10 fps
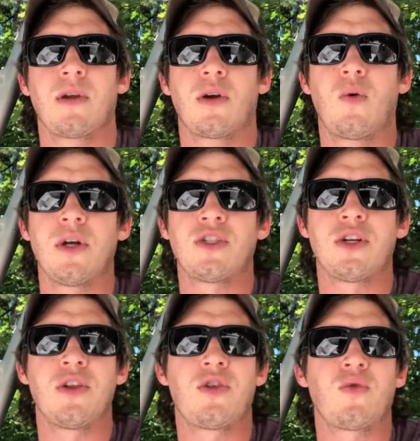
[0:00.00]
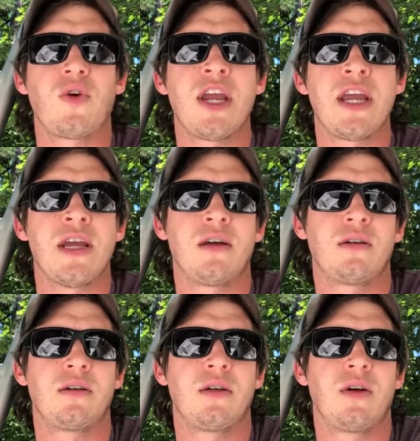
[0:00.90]
Question three.
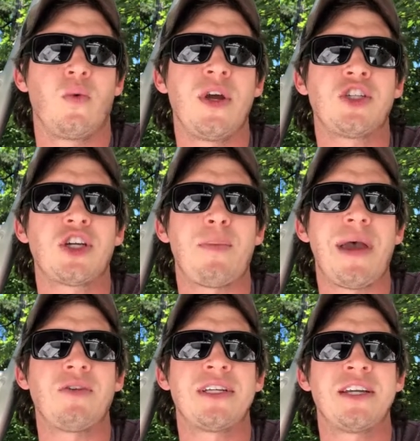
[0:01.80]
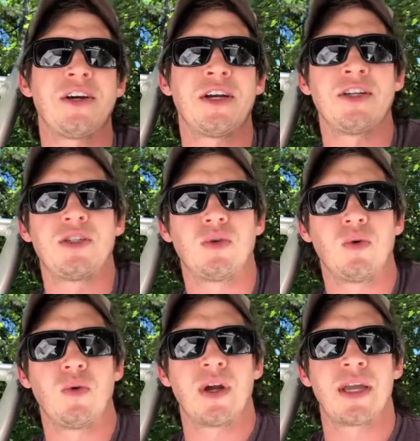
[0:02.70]
Which mountaineering
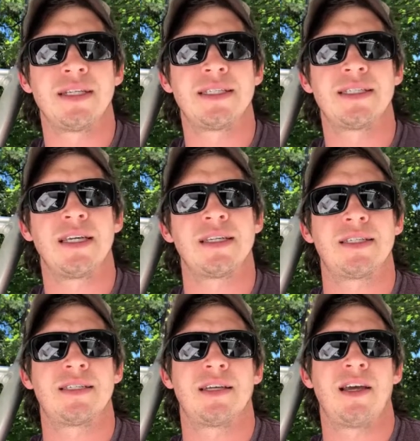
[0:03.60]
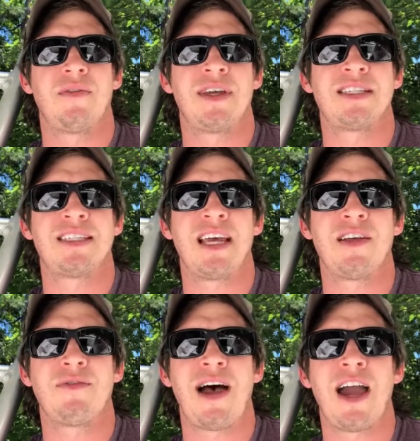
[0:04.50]
tool consists of a set
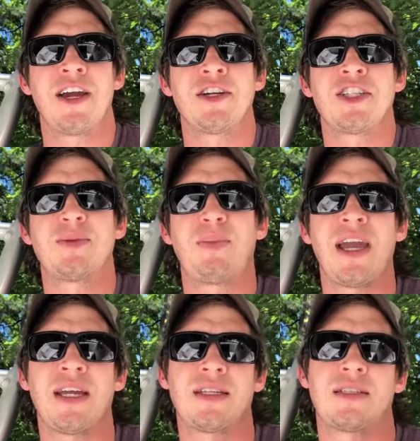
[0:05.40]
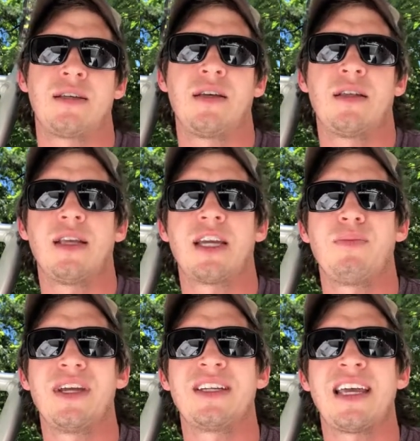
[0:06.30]
of iron spikes that can
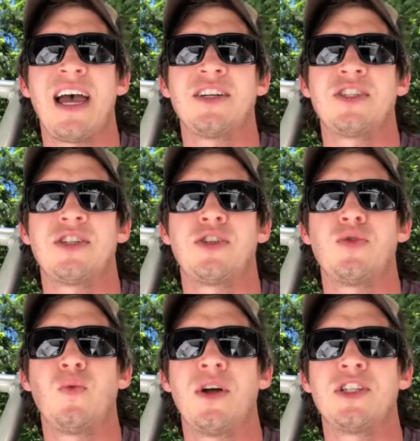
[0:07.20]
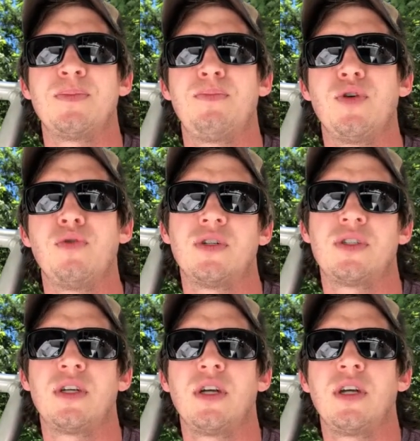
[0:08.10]
be attached to one's
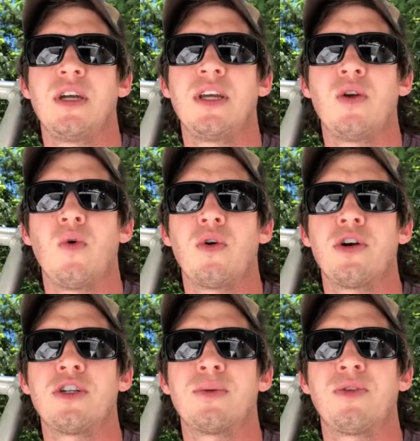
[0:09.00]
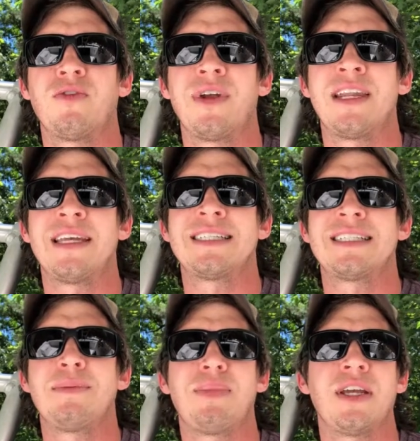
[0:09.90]
boots in order to prevent
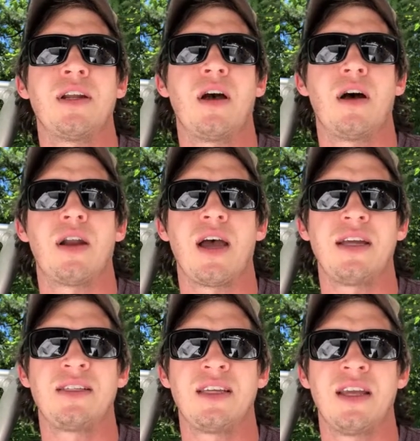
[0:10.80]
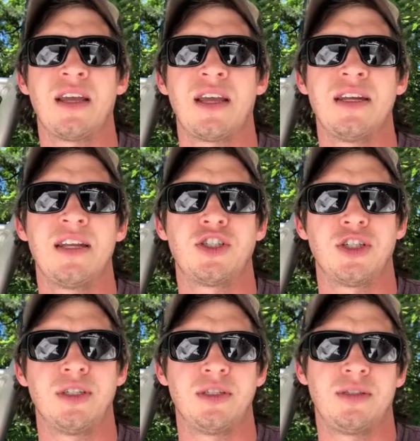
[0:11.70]
slipping on icy
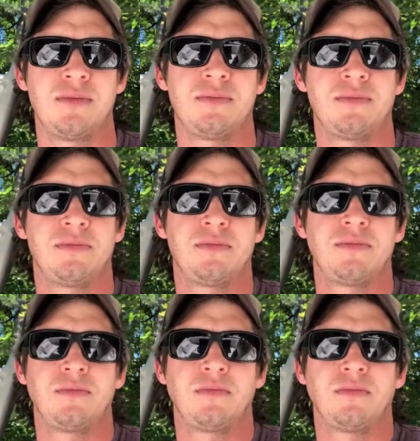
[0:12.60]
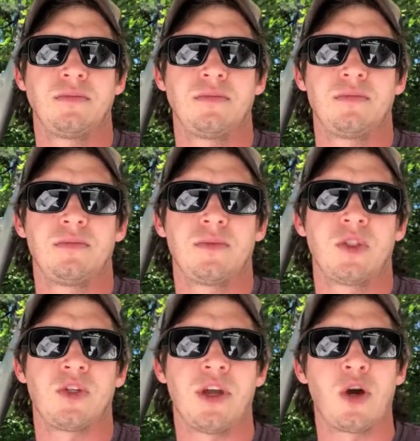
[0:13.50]
conditions?
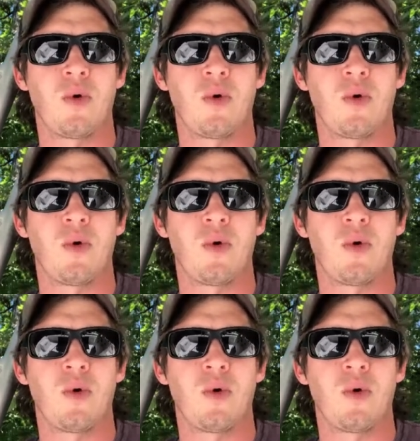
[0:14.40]
So again,